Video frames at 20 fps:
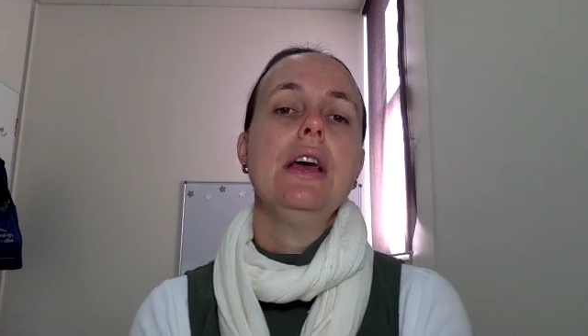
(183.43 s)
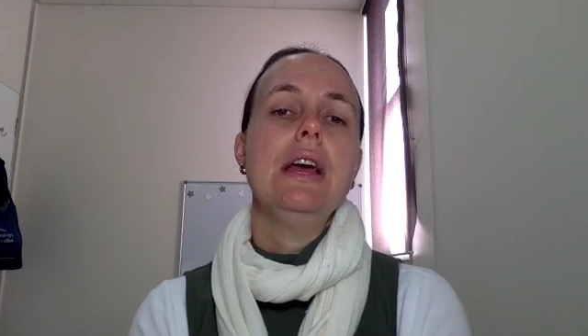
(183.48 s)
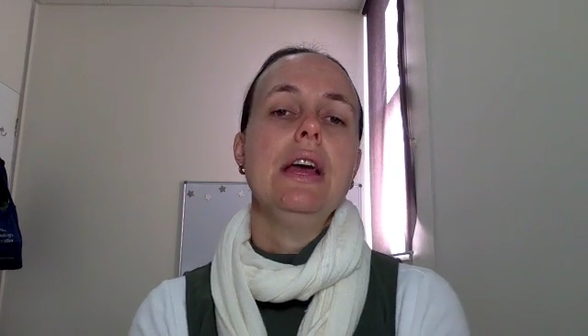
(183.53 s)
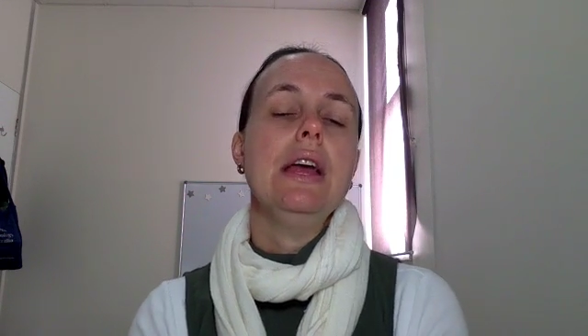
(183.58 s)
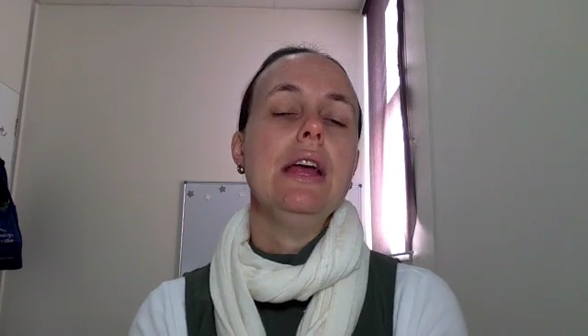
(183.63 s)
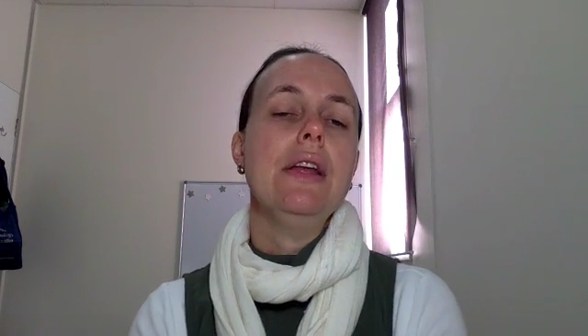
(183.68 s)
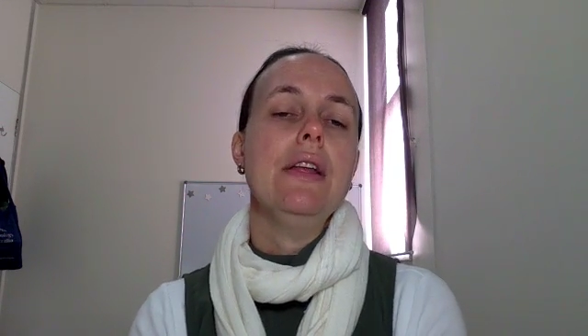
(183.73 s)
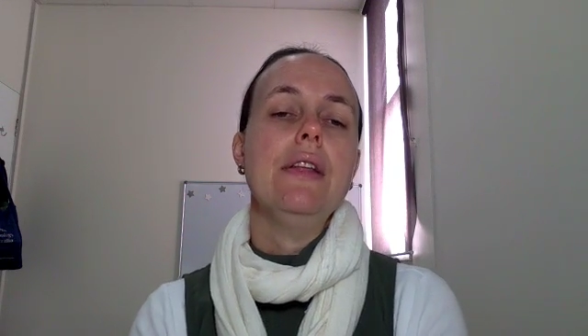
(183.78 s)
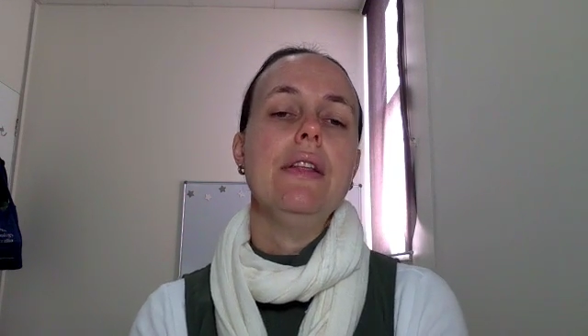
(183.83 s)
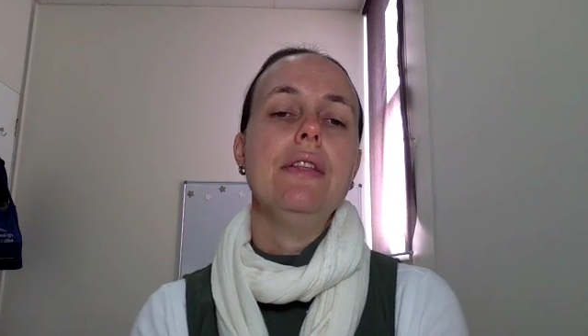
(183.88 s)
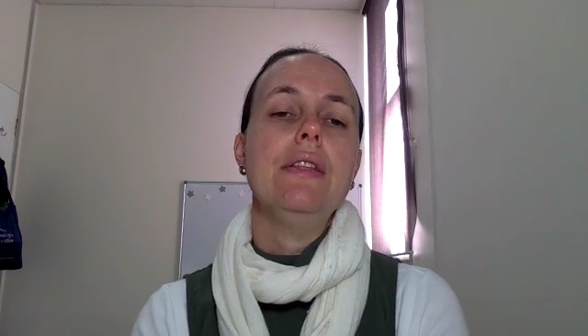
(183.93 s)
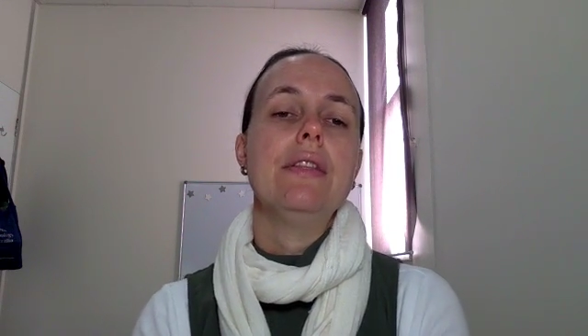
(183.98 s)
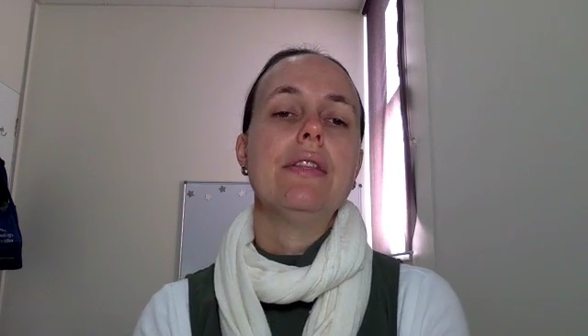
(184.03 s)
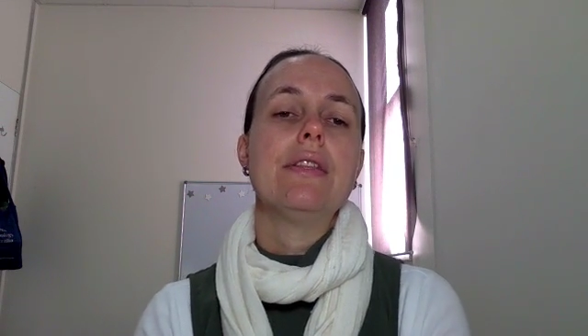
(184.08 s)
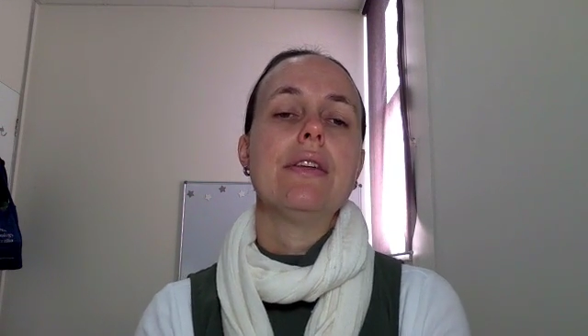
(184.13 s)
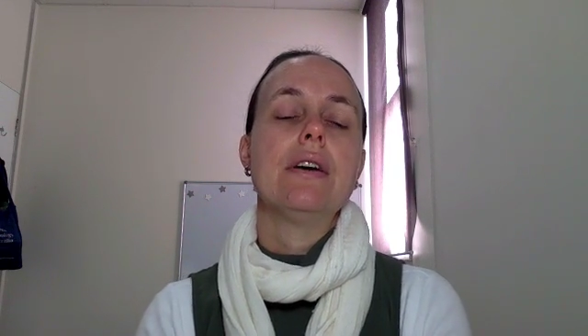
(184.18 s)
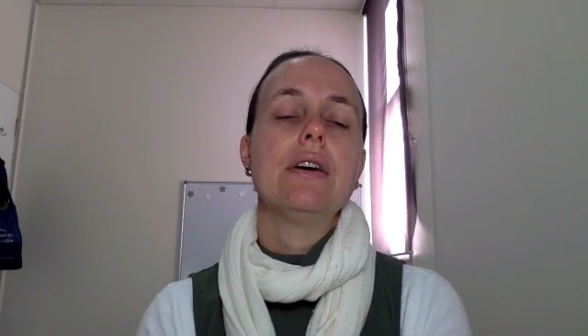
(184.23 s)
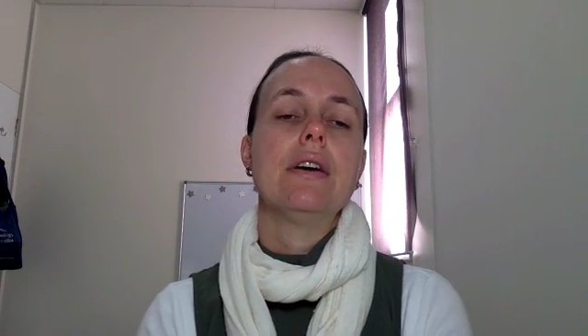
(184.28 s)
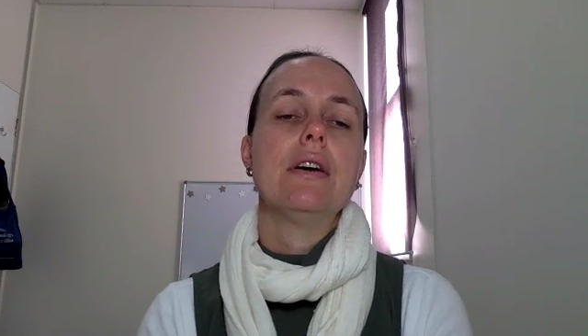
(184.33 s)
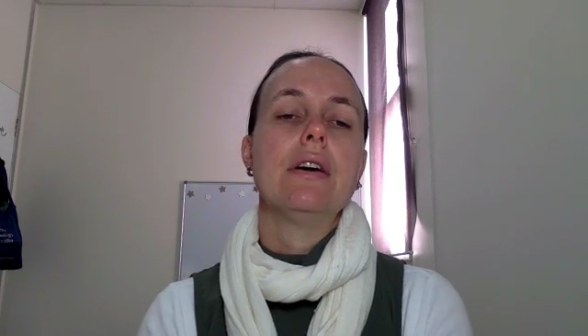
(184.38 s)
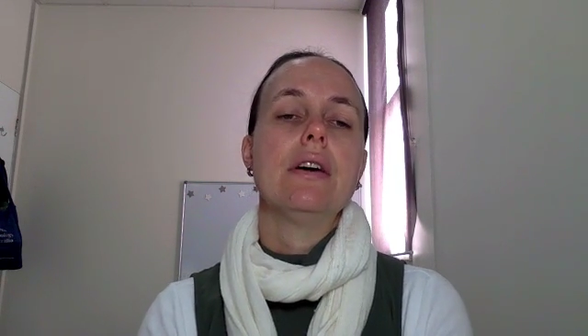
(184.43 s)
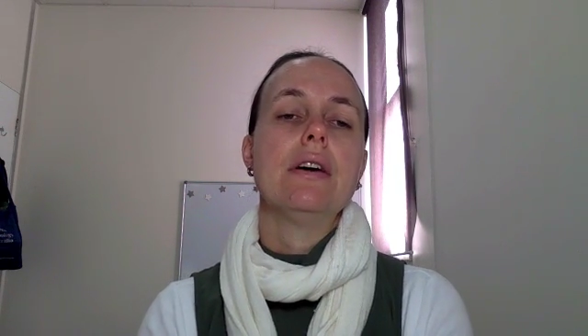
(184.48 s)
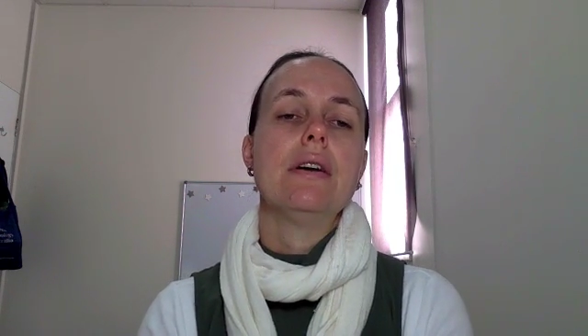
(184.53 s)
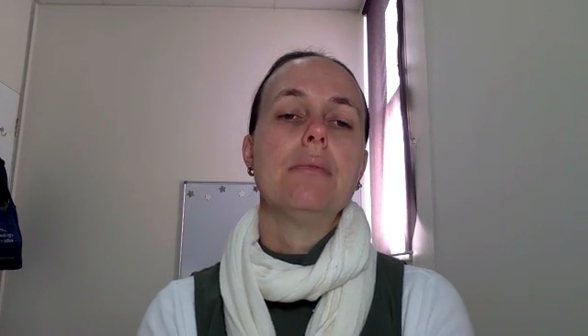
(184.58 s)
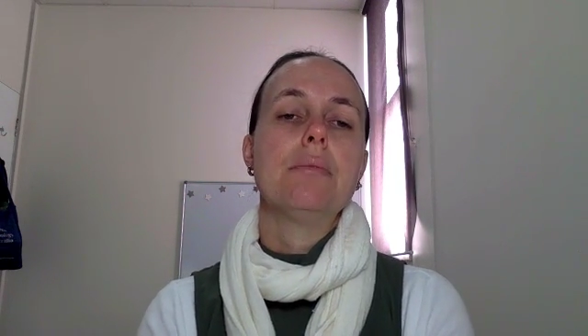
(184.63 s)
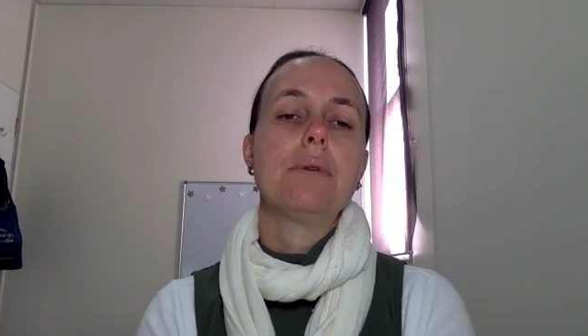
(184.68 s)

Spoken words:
in the